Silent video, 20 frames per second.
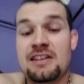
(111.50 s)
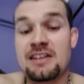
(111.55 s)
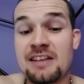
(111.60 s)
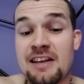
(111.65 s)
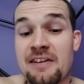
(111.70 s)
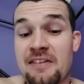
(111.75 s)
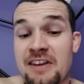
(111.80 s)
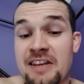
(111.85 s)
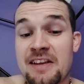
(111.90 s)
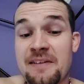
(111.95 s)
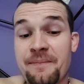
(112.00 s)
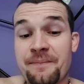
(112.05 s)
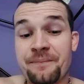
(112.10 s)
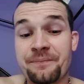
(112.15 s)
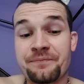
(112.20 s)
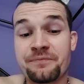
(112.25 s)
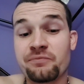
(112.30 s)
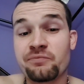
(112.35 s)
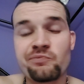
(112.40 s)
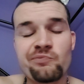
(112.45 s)
I mean,
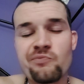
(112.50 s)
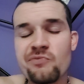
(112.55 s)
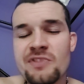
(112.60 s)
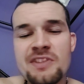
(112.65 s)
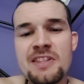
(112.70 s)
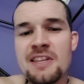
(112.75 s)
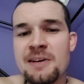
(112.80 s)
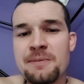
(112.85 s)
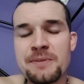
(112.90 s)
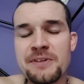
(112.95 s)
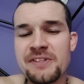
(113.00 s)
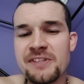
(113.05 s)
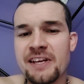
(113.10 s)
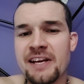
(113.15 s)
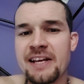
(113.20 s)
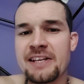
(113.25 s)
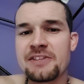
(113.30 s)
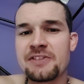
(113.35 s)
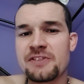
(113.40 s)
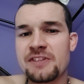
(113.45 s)
and
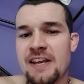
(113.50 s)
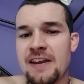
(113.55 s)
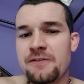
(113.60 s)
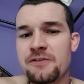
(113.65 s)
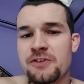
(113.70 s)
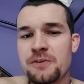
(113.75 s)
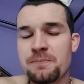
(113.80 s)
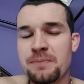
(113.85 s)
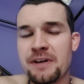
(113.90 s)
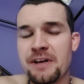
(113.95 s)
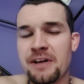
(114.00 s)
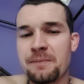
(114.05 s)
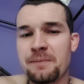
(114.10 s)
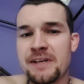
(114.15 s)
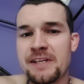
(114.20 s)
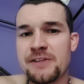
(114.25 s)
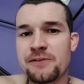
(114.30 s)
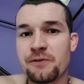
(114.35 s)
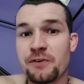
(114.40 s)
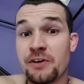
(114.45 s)
besides, Dave Chappelle
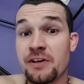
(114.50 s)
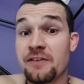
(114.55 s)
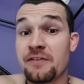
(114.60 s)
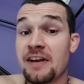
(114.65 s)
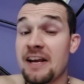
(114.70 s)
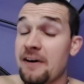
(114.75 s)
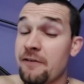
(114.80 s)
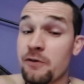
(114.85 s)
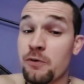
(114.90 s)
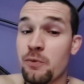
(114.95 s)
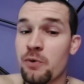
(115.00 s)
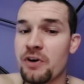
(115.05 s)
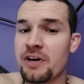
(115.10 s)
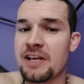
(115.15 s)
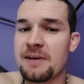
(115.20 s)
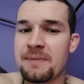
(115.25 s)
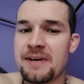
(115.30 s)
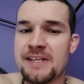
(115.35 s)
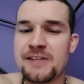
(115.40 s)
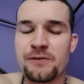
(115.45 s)
makes fun of everyone.
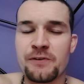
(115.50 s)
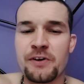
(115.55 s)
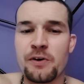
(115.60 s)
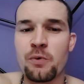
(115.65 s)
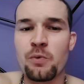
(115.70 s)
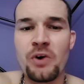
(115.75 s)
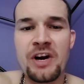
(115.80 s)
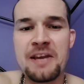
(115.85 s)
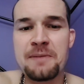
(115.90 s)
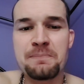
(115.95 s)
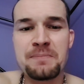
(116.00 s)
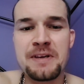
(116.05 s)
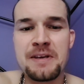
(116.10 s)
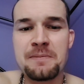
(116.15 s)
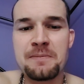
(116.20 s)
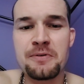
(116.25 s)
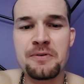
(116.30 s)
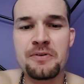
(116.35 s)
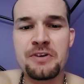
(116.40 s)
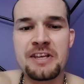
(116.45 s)
He makes fun of white
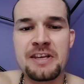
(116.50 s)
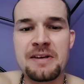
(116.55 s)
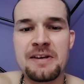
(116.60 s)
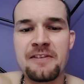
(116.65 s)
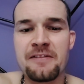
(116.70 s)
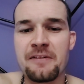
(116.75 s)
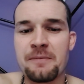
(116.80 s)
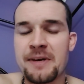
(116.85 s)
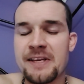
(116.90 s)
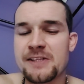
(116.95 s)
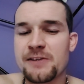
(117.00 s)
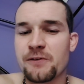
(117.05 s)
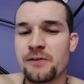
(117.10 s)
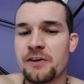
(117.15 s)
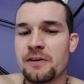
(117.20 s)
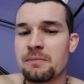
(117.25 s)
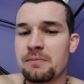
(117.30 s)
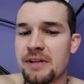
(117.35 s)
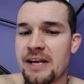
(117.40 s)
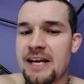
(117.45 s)
people. He even makes
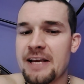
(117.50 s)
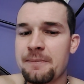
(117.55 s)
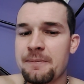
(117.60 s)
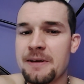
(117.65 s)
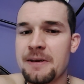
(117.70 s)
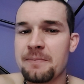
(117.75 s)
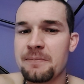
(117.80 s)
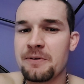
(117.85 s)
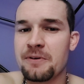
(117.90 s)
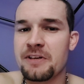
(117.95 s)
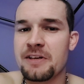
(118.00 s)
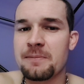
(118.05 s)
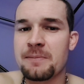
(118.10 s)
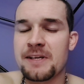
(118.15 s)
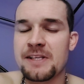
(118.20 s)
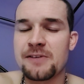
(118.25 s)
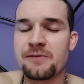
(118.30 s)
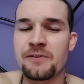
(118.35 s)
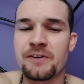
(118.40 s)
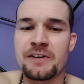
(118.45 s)
fun of black people. He
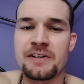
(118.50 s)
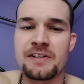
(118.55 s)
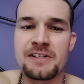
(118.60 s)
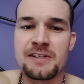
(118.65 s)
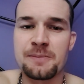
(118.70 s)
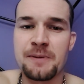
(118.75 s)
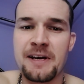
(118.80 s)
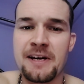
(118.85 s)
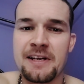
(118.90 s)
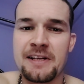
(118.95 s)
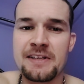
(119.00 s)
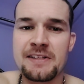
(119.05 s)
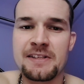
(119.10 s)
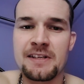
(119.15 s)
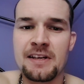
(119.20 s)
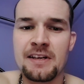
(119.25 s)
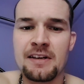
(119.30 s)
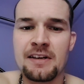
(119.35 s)
makes fun of Hispanics.